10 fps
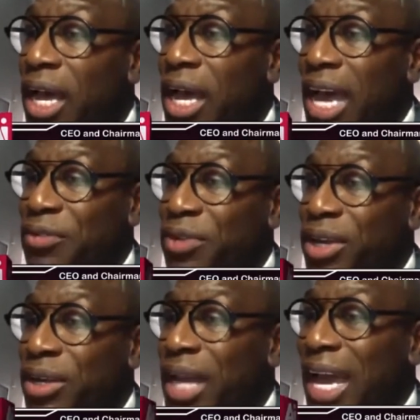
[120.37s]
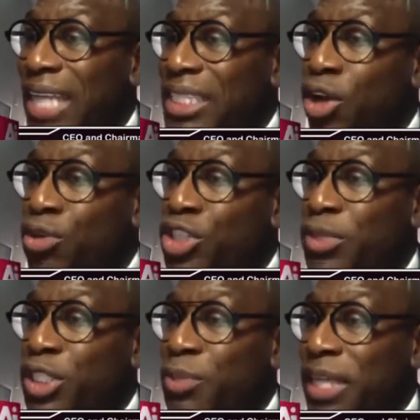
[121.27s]
African Asset Owners
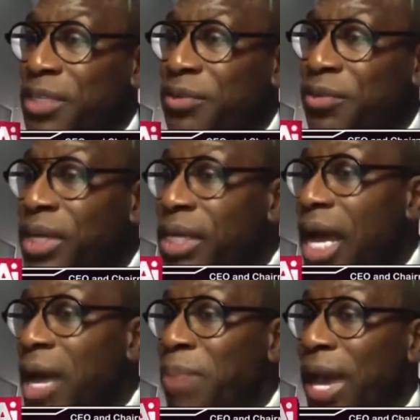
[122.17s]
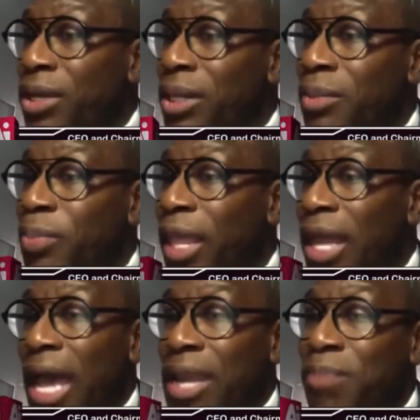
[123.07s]
Perspective panel,
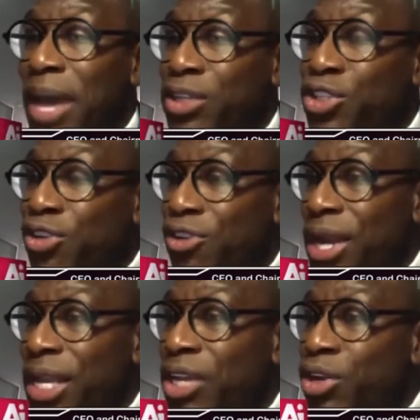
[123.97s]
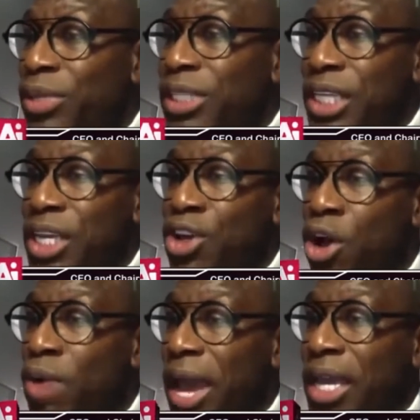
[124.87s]
and Manus Krani, who is the
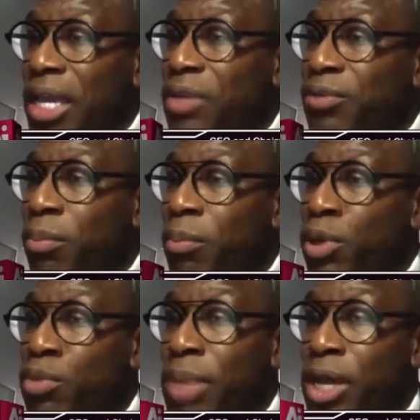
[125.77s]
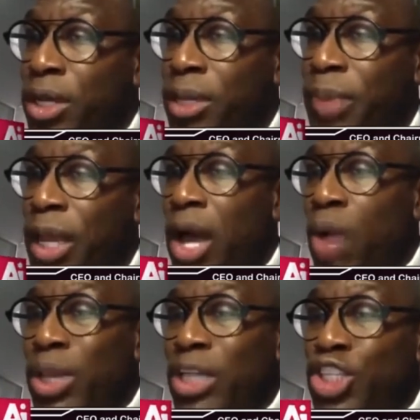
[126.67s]
co-anchor from Bloomberg,
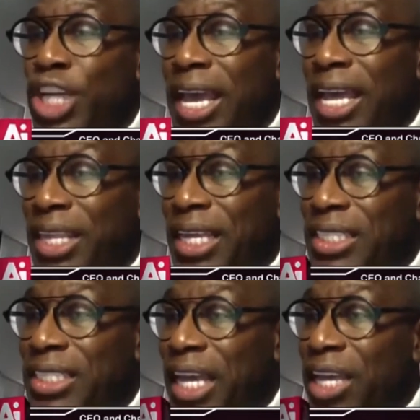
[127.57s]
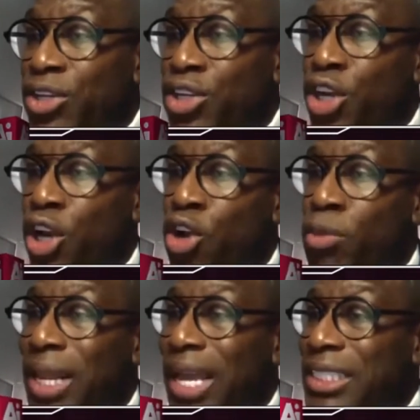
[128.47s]
will chair the second
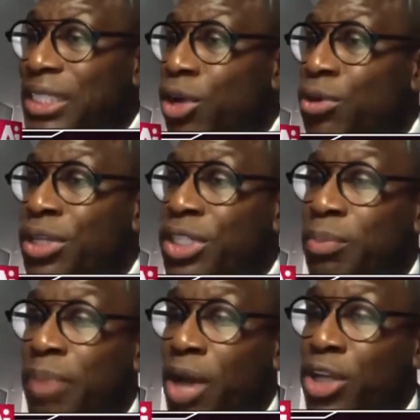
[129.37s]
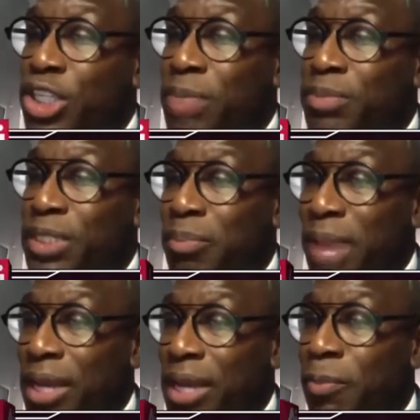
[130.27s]
Global Asset Owners Partnerships
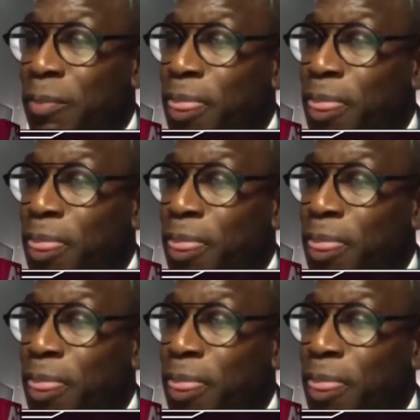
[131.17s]
panel.